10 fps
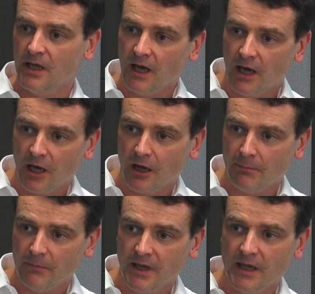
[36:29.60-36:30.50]

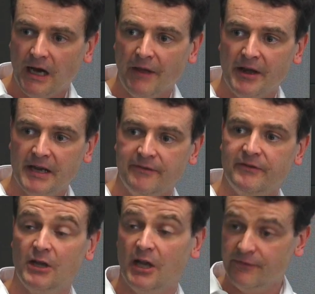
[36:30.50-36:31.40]
And then
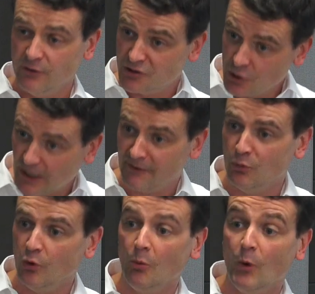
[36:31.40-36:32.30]
if you do have
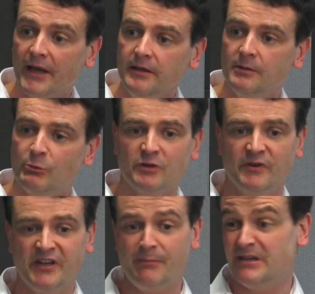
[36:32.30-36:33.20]
more than one, which
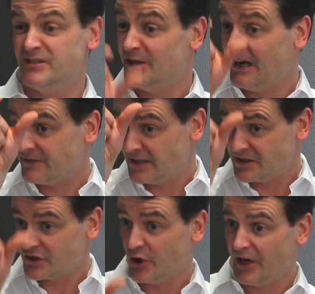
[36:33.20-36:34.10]
obviously then means you're going to have to
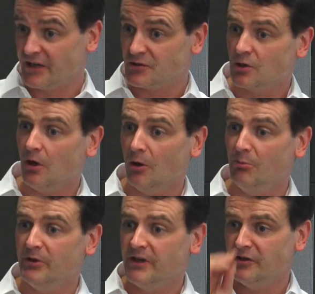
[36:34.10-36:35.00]
insert an extra
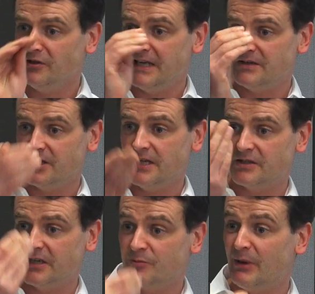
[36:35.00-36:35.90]
column because
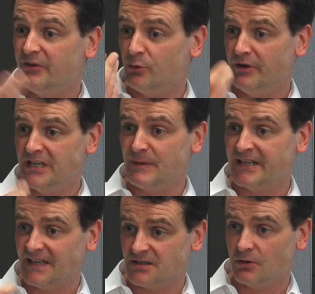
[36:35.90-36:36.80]
each expense will need to be
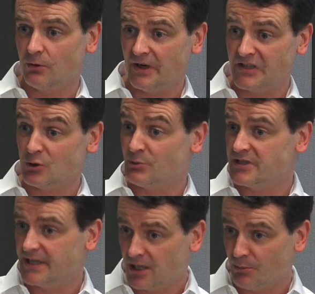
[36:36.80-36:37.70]
categorised to a
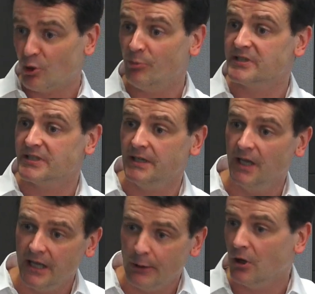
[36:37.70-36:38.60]
particular property,
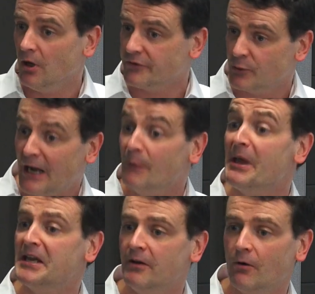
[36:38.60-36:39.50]
it will ask you how
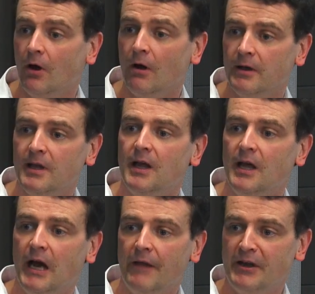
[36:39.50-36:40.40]
many there are.
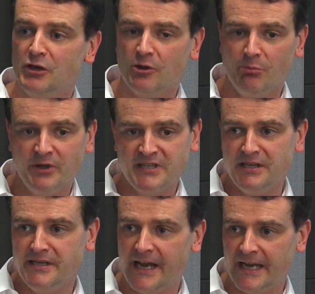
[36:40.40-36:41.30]
And then you can put in
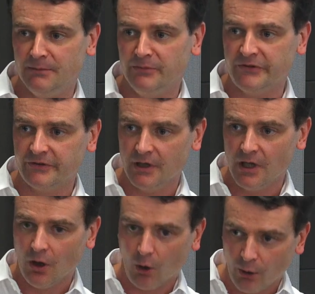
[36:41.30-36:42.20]
the names
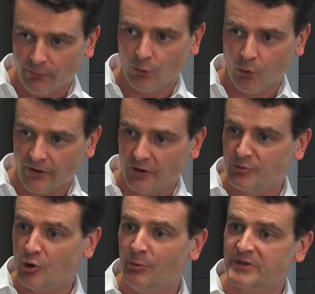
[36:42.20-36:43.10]
of all of those
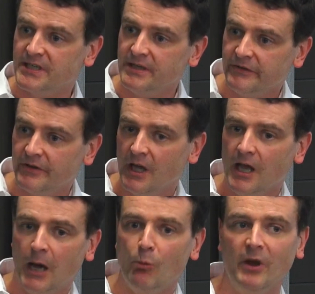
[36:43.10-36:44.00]
properties.
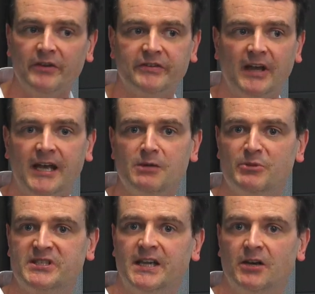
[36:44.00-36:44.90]
And once a
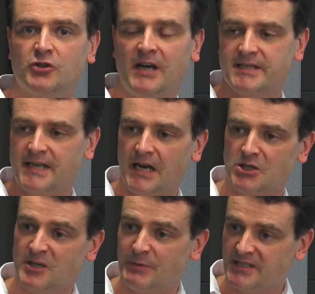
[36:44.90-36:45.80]
particular
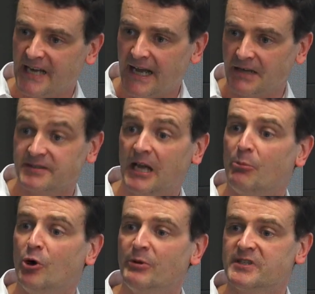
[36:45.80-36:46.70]
transaction has been tagged to that
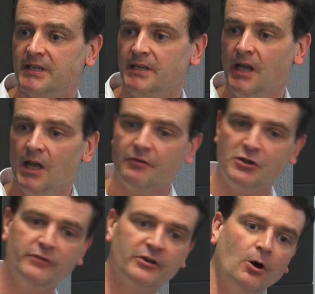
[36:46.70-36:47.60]
property, the
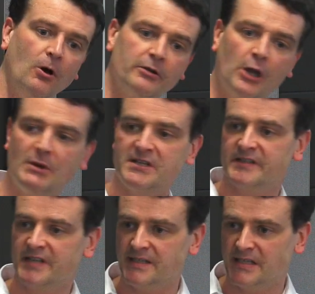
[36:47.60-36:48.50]
user can't go into the
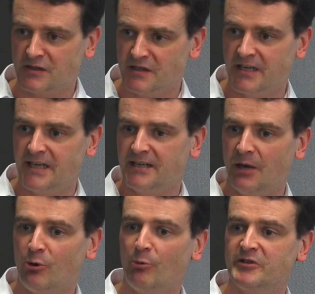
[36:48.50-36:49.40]
settings and delete
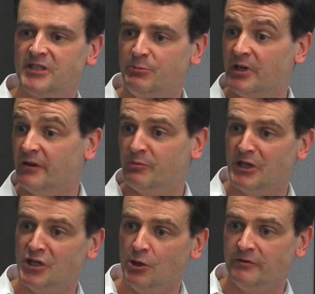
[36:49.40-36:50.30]
that property because it's
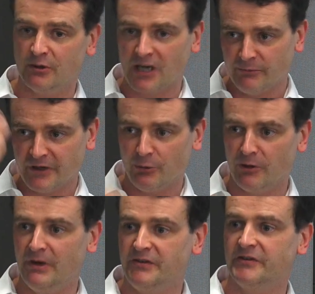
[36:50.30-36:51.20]
being used. It comes up with a
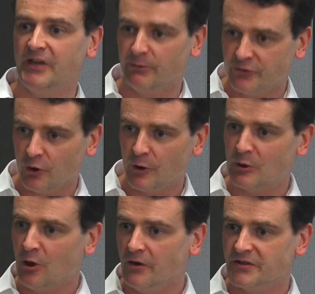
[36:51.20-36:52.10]
message saying, well, sorry, we
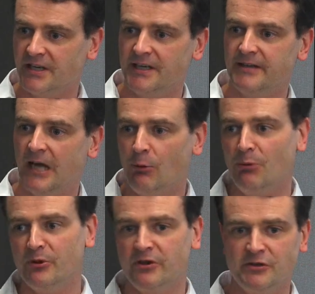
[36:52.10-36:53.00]
can't delete that
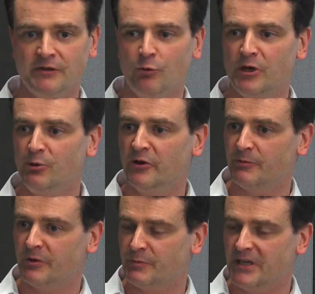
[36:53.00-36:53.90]
one because you've already put
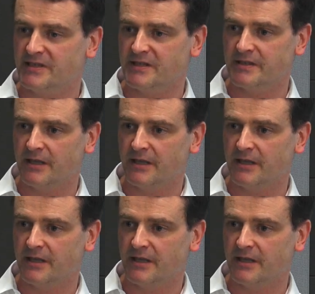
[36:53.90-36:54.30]
some expenses to